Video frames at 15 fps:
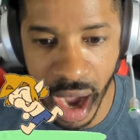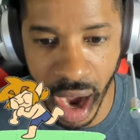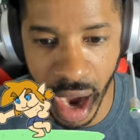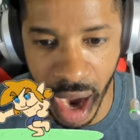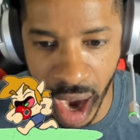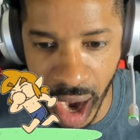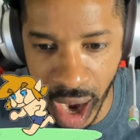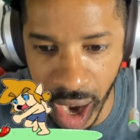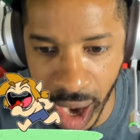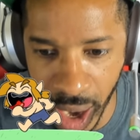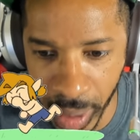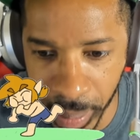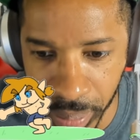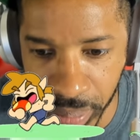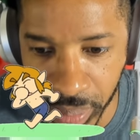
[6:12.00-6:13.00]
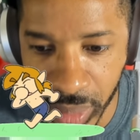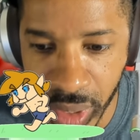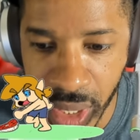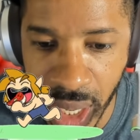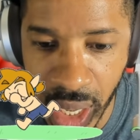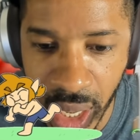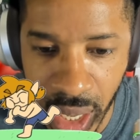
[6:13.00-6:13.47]
Um,
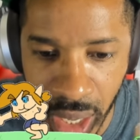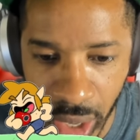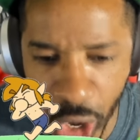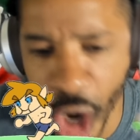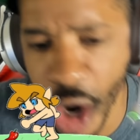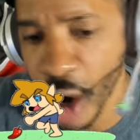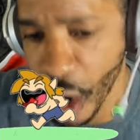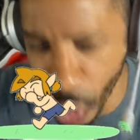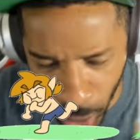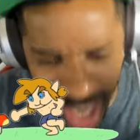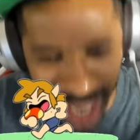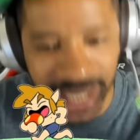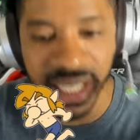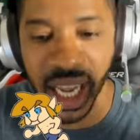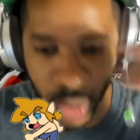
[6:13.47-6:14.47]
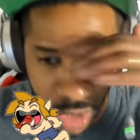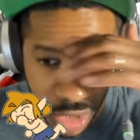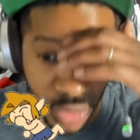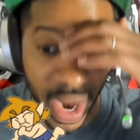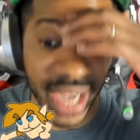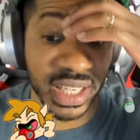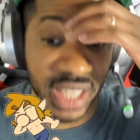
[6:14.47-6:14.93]
no, no, no. What I said was right.